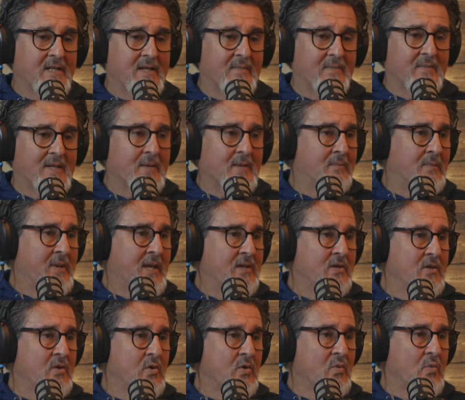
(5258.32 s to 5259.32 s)
I'm getting
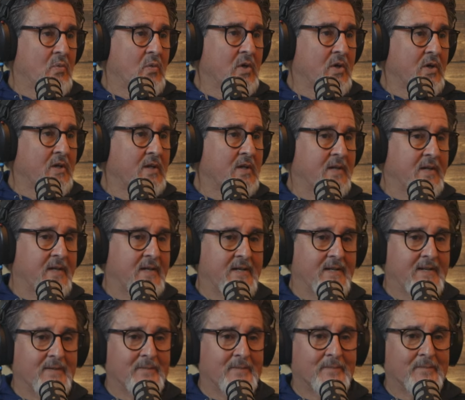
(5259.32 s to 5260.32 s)
paid to go to work.
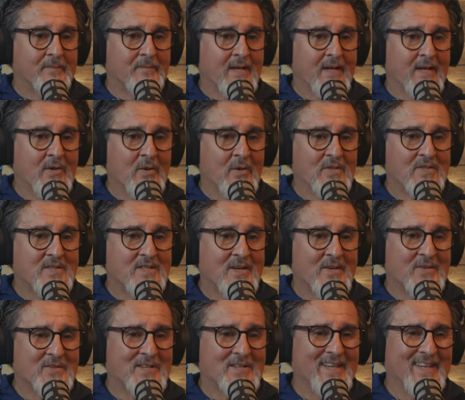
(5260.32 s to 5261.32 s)
Uh, I know it
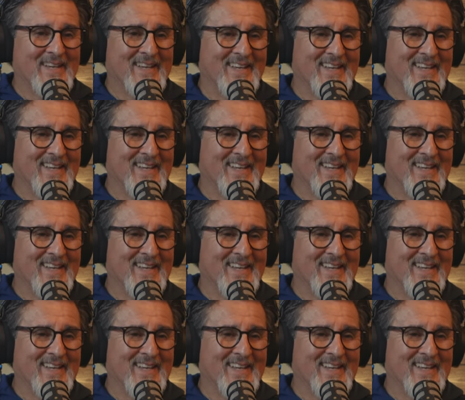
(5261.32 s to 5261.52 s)
sounds.